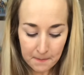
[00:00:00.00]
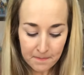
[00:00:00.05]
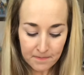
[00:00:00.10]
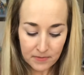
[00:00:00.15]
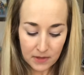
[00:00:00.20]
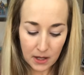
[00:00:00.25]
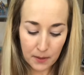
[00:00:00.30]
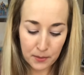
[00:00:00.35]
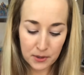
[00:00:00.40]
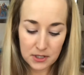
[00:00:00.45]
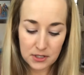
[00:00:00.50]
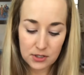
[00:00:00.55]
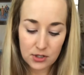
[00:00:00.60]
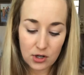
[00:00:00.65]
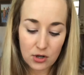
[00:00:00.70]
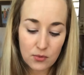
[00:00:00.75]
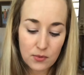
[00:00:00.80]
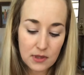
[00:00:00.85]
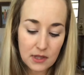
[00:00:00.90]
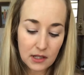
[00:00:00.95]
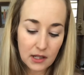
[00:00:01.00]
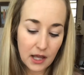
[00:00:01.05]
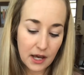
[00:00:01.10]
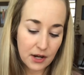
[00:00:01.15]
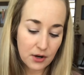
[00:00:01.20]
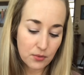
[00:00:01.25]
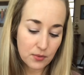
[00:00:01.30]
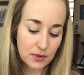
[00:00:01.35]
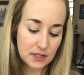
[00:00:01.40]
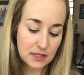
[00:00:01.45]
I'm gonna start with the lighter
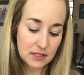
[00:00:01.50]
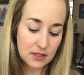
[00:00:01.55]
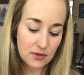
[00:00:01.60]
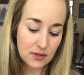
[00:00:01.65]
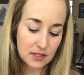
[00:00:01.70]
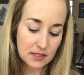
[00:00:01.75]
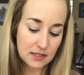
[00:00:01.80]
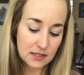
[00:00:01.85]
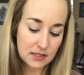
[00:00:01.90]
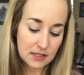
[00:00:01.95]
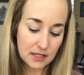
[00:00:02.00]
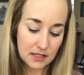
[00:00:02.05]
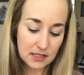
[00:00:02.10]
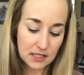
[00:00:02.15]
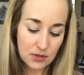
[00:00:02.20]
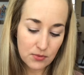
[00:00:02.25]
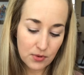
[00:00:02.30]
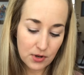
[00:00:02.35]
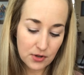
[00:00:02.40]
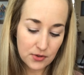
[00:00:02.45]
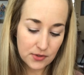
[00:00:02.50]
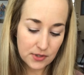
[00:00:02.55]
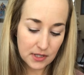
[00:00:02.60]
one. So this is Dusty Rose,